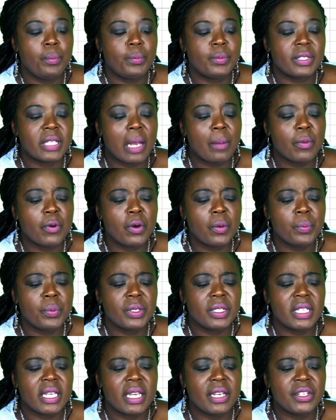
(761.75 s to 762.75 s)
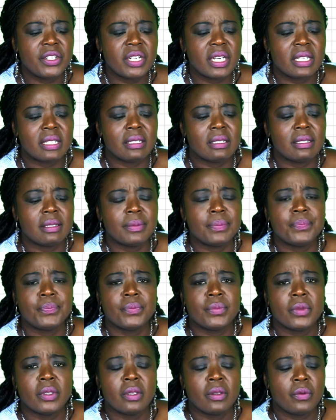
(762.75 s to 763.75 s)
some computations
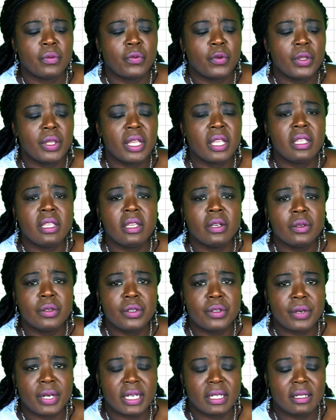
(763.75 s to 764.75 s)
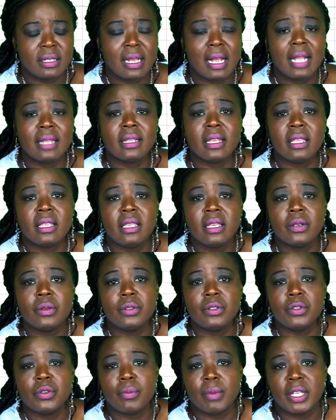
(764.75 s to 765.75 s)
for the yield rate and the
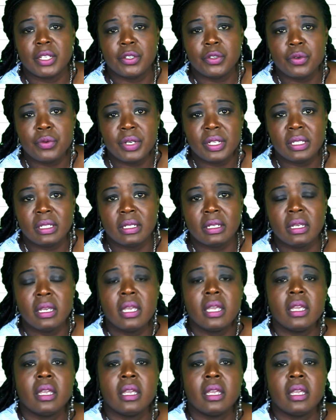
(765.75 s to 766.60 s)
yield to maturity.